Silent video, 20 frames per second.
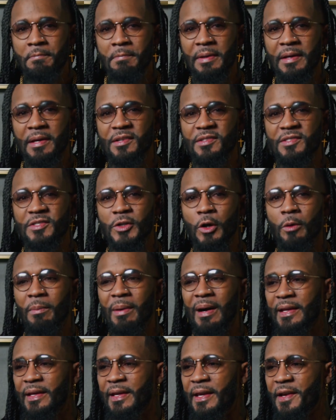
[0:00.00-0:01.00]
because
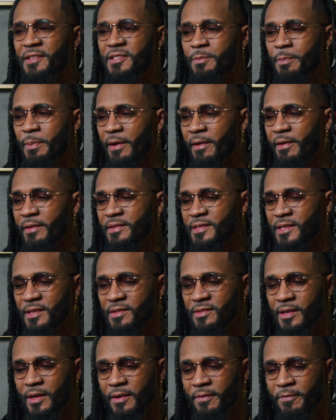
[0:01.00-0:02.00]
nobody
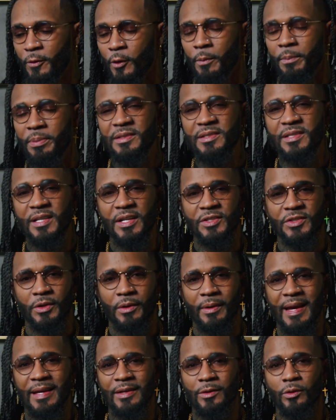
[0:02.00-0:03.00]
experiences their full potential
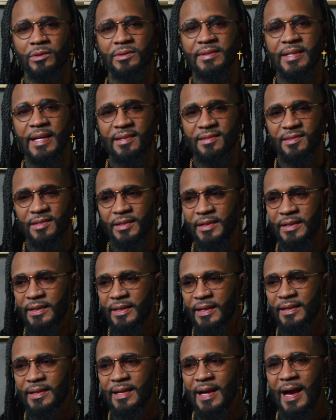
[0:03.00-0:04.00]
and or destiny
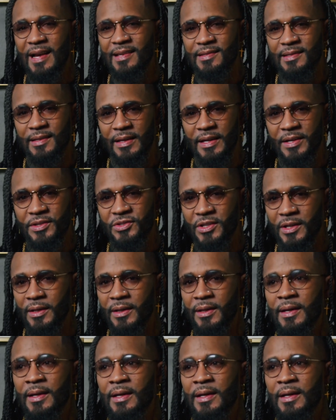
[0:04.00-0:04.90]
in isolation.